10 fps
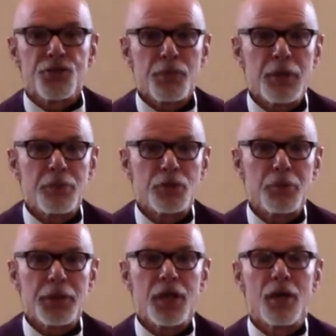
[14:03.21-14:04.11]
people to
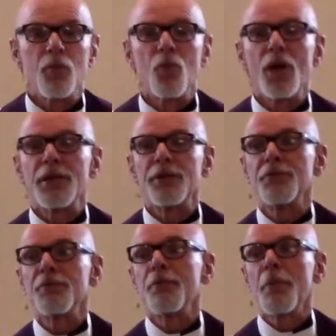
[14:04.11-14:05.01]
become one
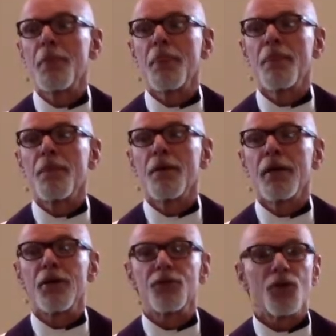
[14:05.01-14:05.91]

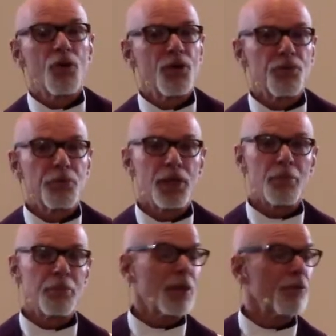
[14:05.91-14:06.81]
has always been a
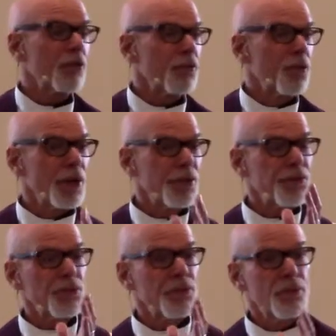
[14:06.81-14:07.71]
bit of a
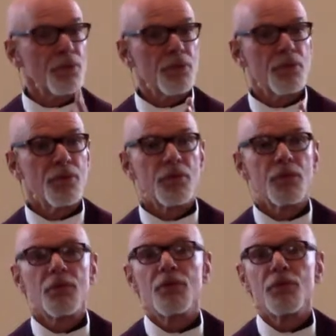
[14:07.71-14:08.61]
voice
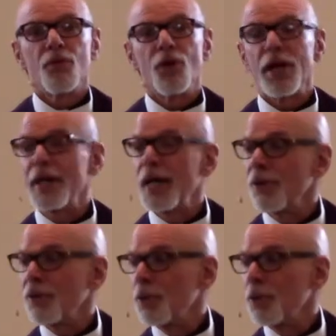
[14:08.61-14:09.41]
crying out in the